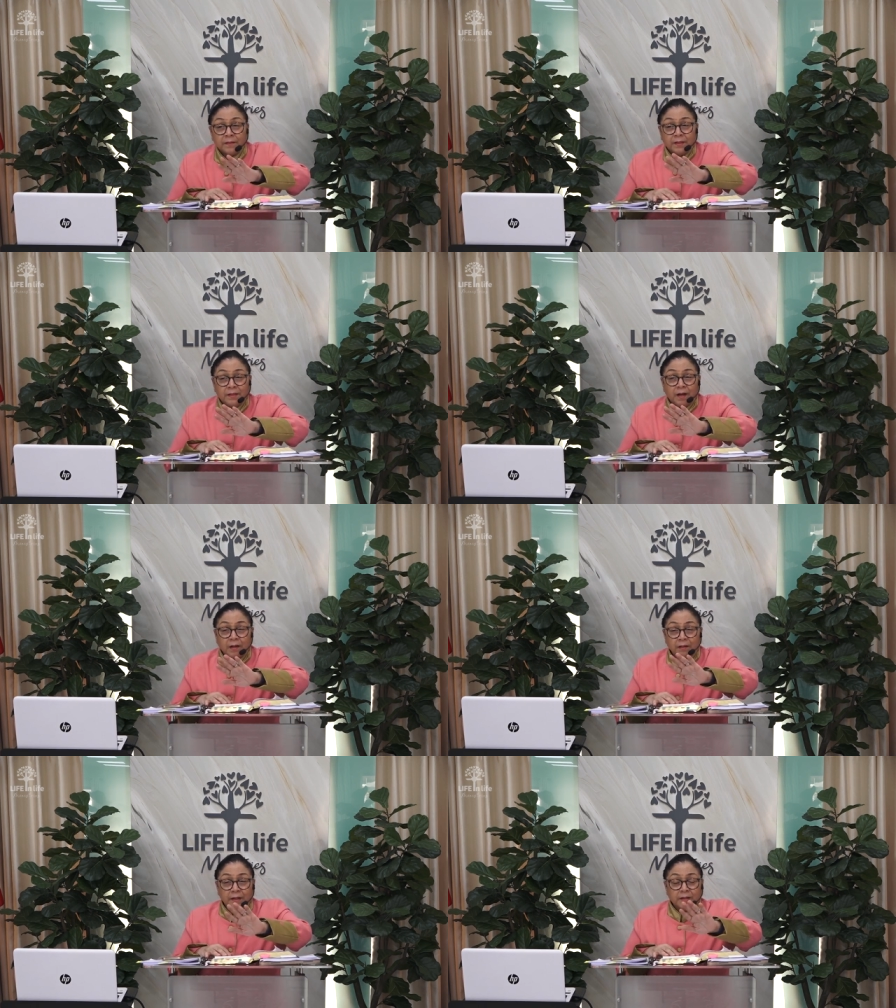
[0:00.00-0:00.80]
The
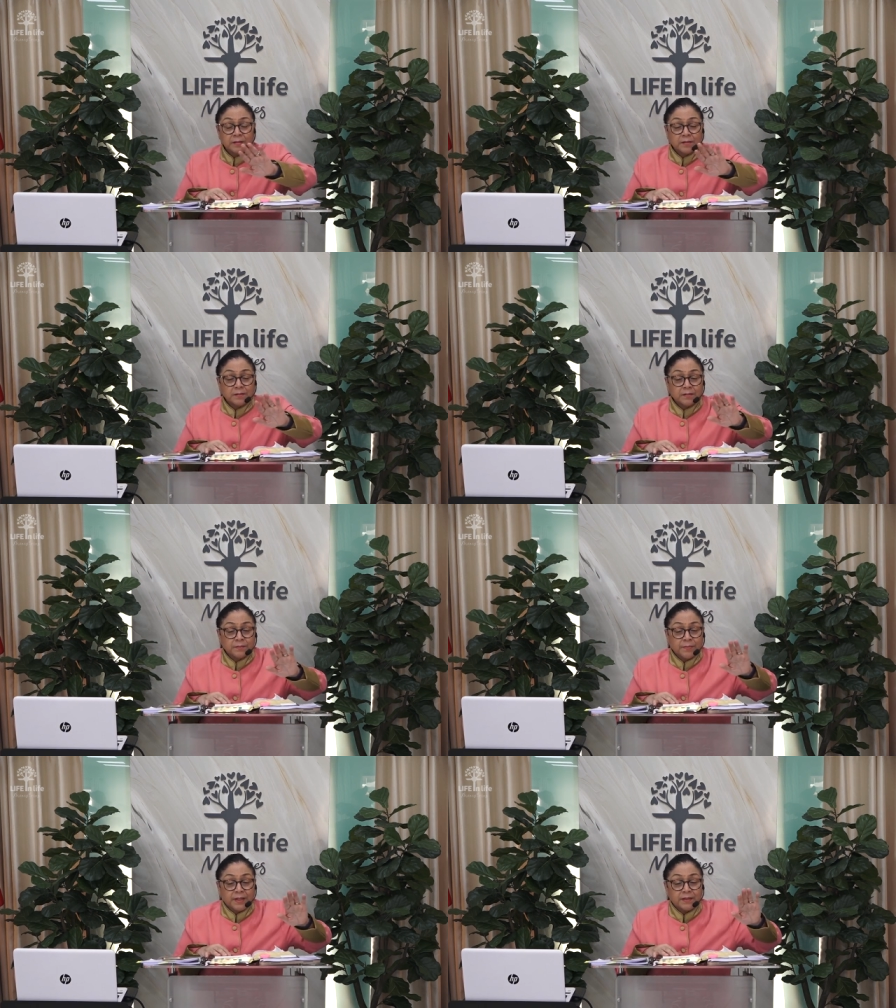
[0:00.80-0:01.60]

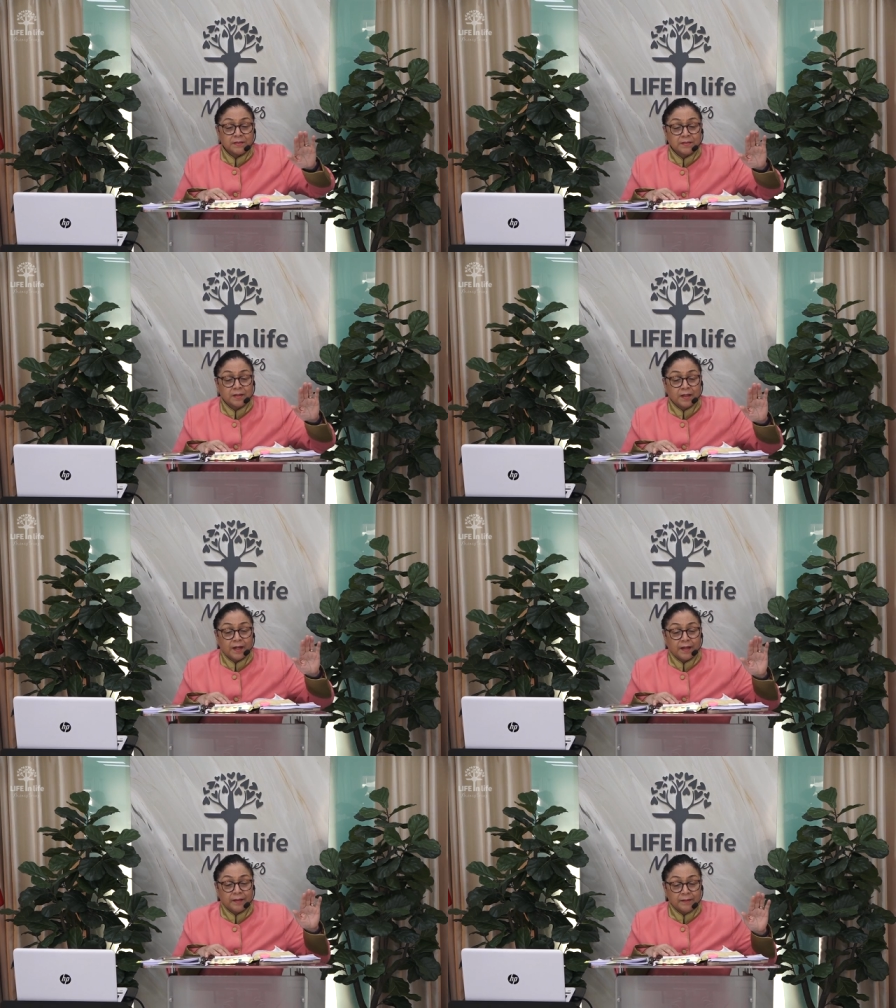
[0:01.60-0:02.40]
darkness begins to
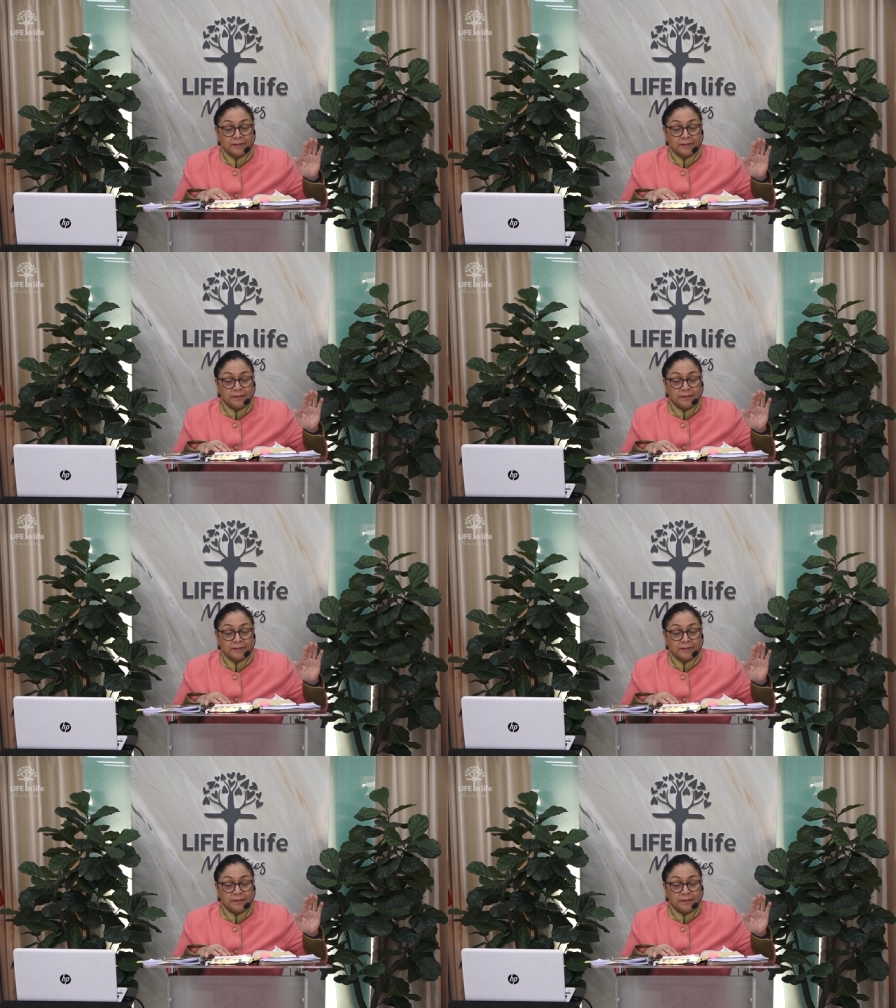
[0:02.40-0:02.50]
clear.